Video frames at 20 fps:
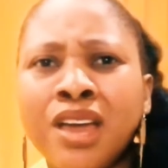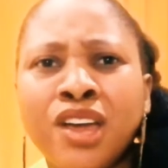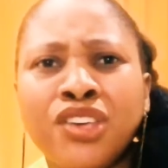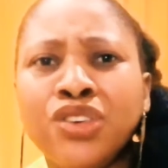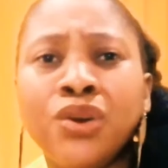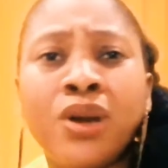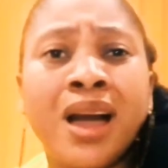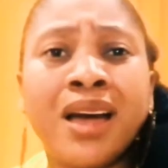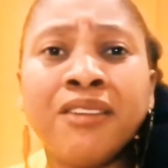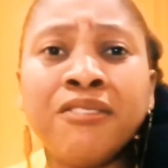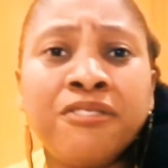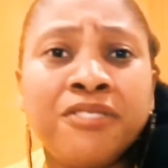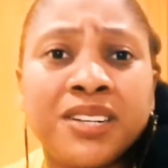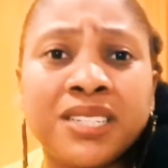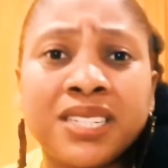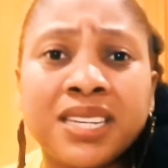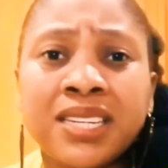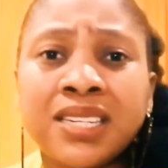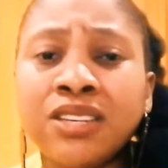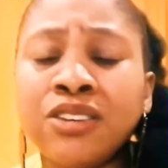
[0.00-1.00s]
you can't
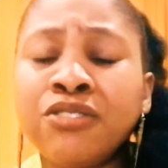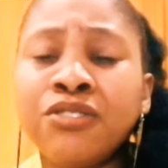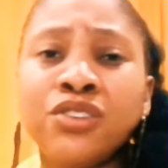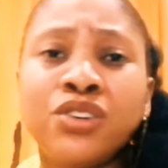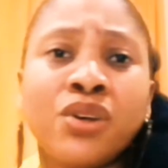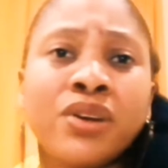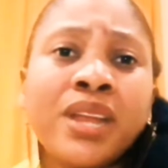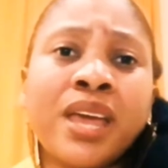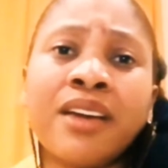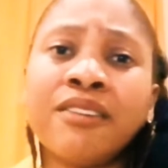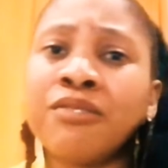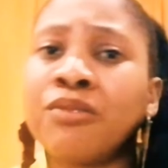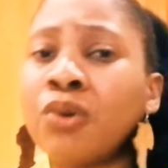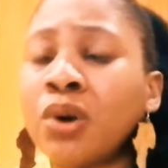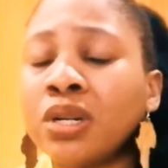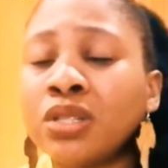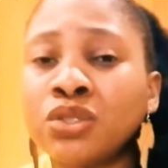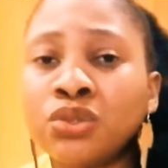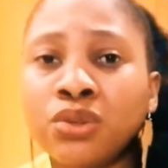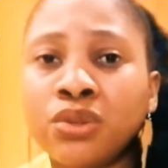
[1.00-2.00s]
fit in if you don't have
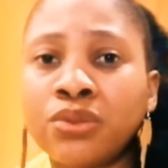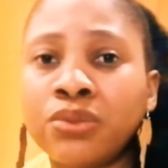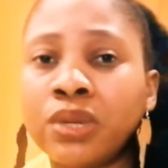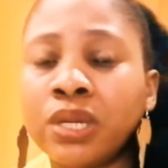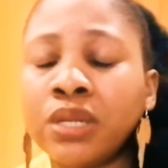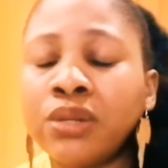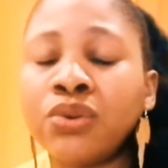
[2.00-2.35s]
1, 2, 3.